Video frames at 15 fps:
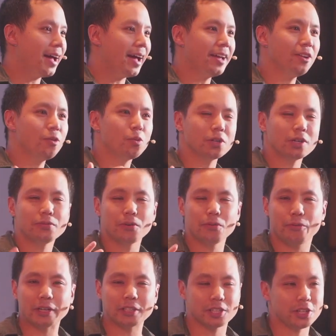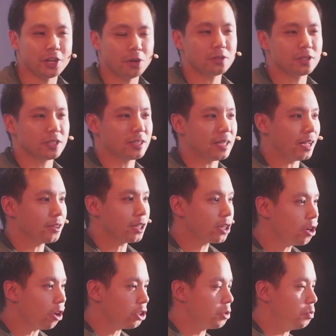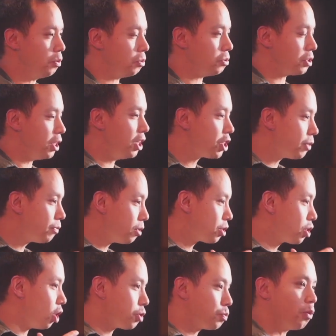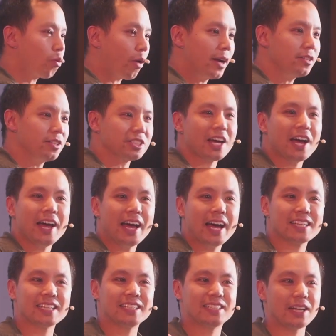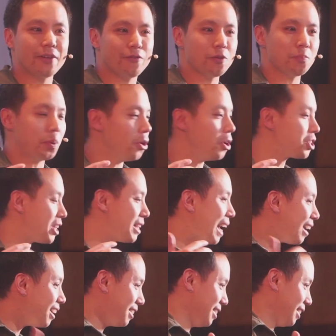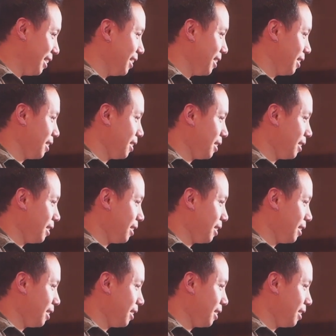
And the wonderful thing to note is that the Gospels, each of those Gospel writers, has a different personality,